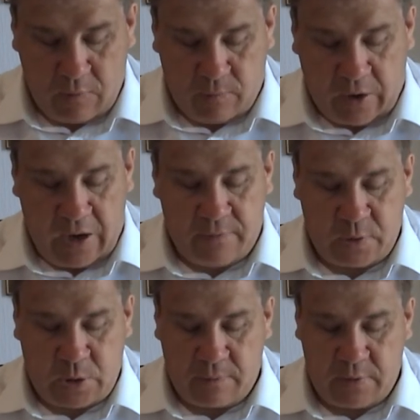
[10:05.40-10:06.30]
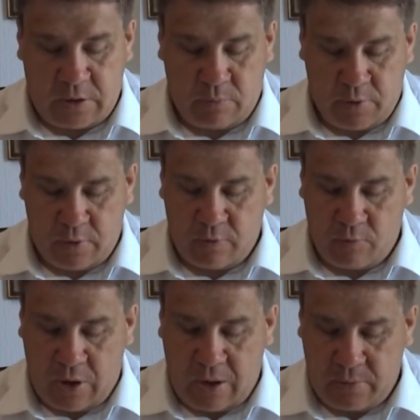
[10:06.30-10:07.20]
570 birth of
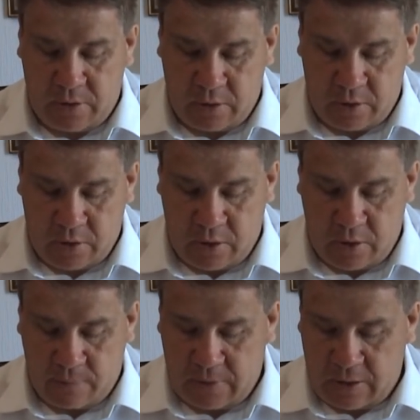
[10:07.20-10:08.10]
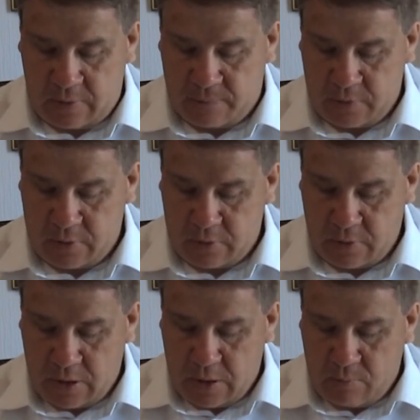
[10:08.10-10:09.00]
Muhammad, year of the elephant.
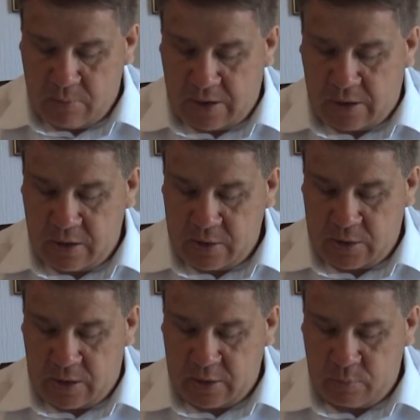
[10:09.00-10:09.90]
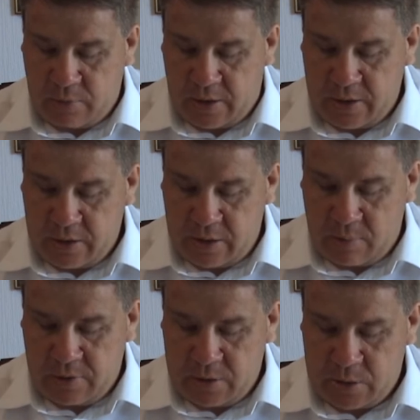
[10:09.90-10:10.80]
Mecca attacked by
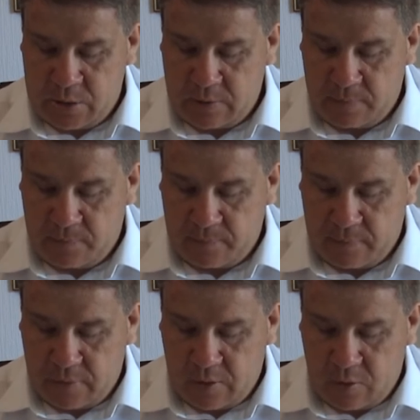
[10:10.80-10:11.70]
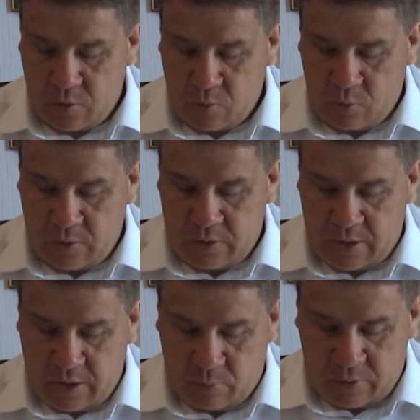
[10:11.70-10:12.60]
Yemenis with,
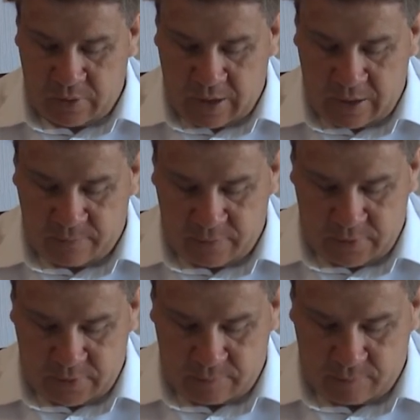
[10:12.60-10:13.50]
the, with an elephant.